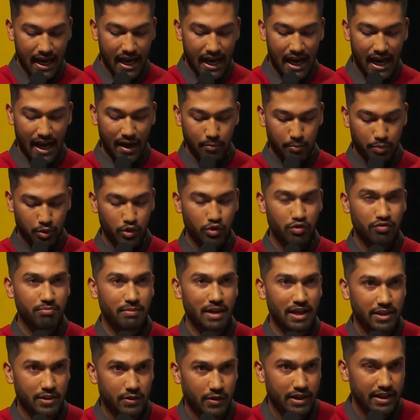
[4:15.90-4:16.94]
I improved
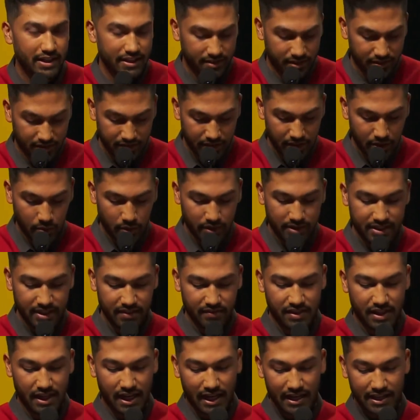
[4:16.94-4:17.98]
my grades, received
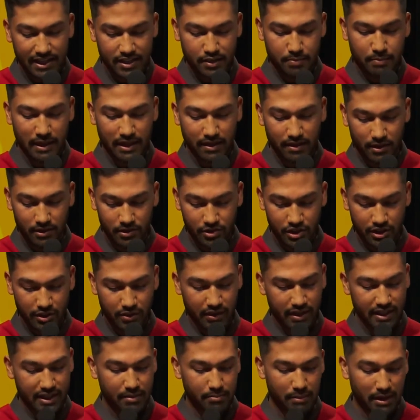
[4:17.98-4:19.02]
the highest biology
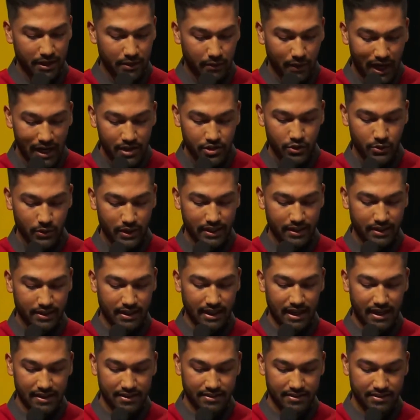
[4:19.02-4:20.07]
grade in my graduating
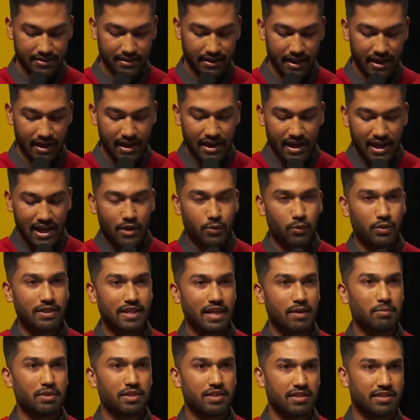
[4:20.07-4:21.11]
class, and was
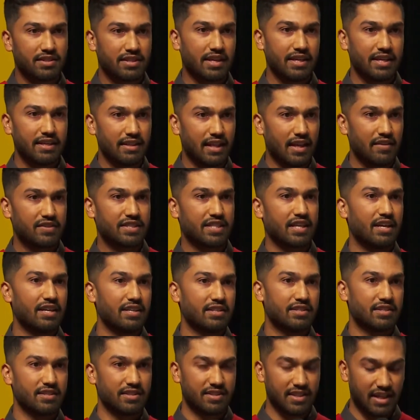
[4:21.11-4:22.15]
able to study life
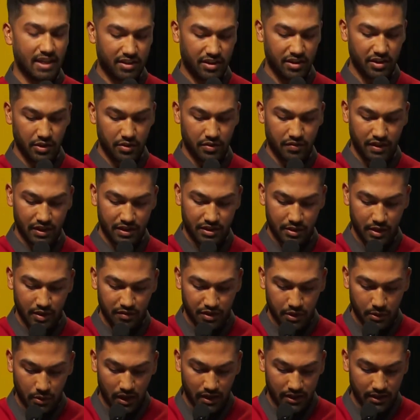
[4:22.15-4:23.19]
sciences at the University of
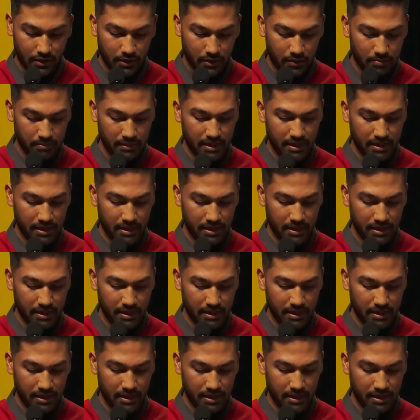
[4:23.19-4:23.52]
Toronto,